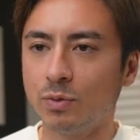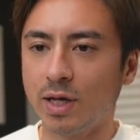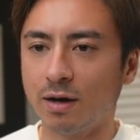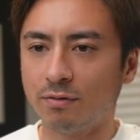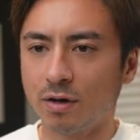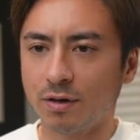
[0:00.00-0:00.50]
we
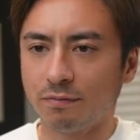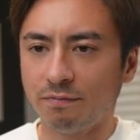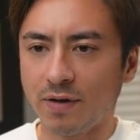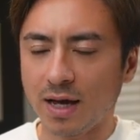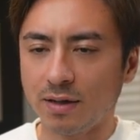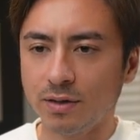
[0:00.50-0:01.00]
have all the
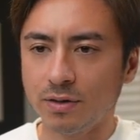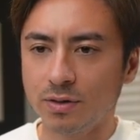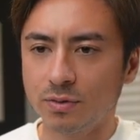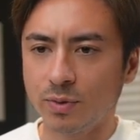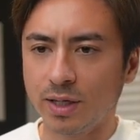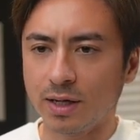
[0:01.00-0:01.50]

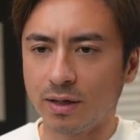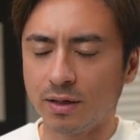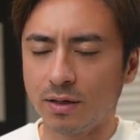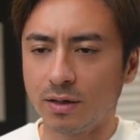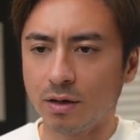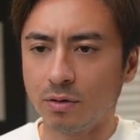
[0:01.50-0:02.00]
values, we can
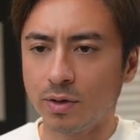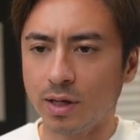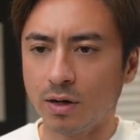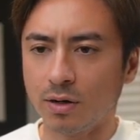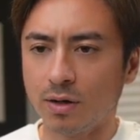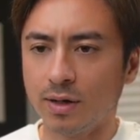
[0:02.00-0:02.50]
go
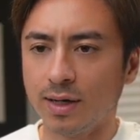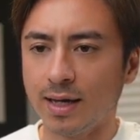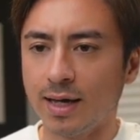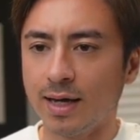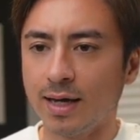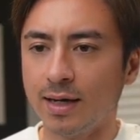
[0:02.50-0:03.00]
here
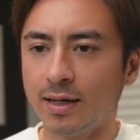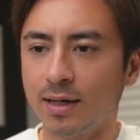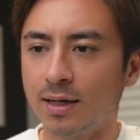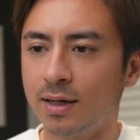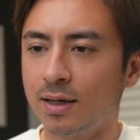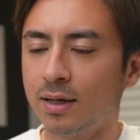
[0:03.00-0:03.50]
and
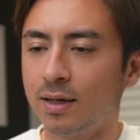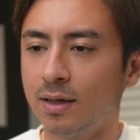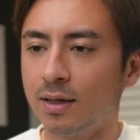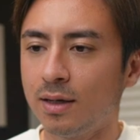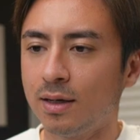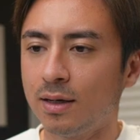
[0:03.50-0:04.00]

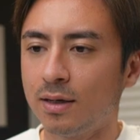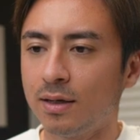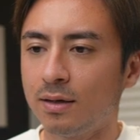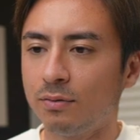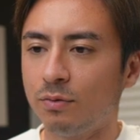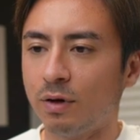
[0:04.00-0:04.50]

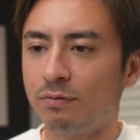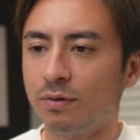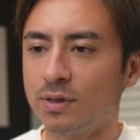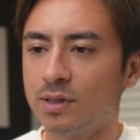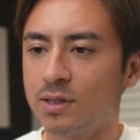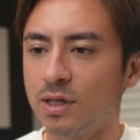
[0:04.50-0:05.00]

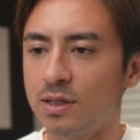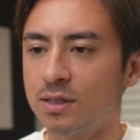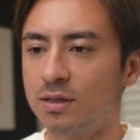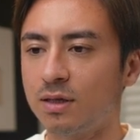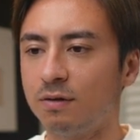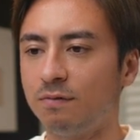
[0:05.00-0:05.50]
reference
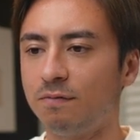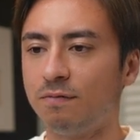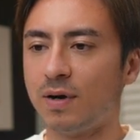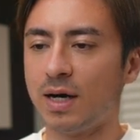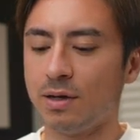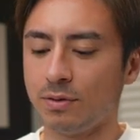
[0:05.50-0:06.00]
this
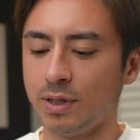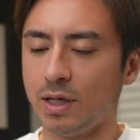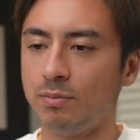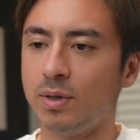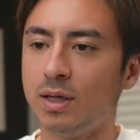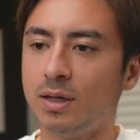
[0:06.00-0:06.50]
file
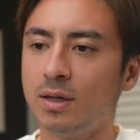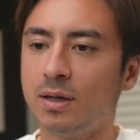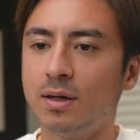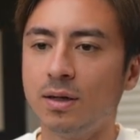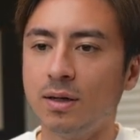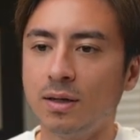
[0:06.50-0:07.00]
name
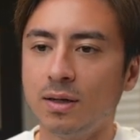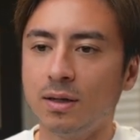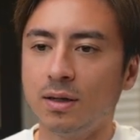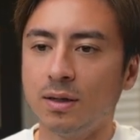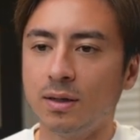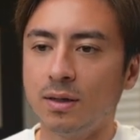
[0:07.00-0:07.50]

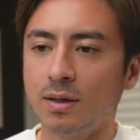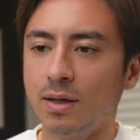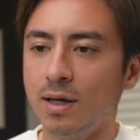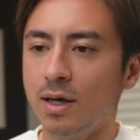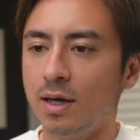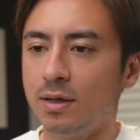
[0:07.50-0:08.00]

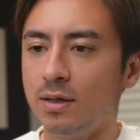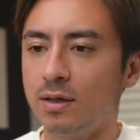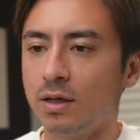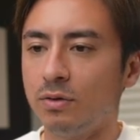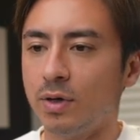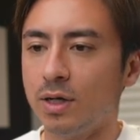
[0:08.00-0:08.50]
in
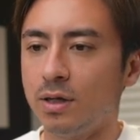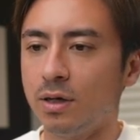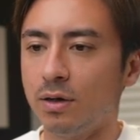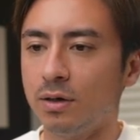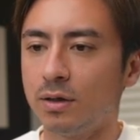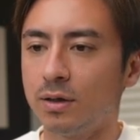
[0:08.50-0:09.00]
here, right
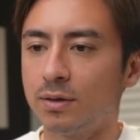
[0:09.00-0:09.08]
here.